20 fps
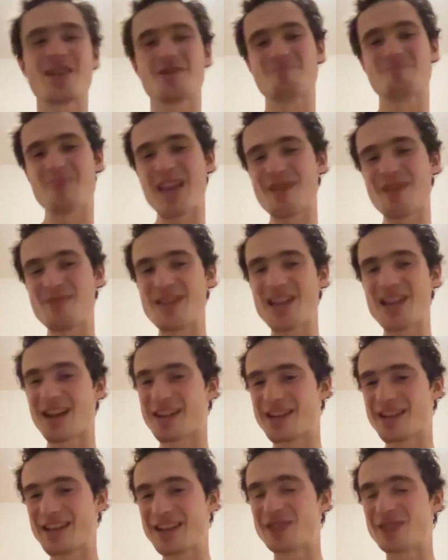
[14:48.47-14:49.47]
Maybe
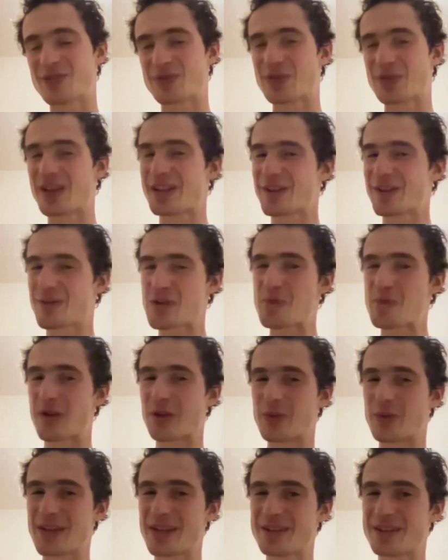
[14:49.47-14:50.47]
I need to train a few
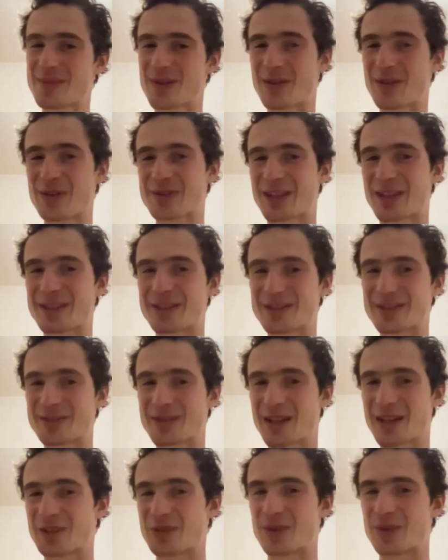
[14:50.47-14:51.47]
more weeks because
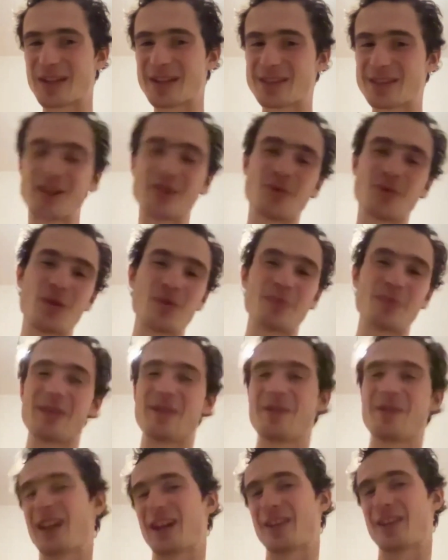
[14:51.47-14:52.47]
otherwise I won't
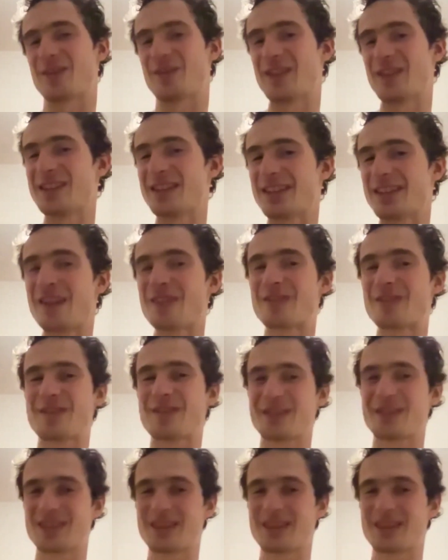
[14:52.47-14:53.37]
be like fit enough.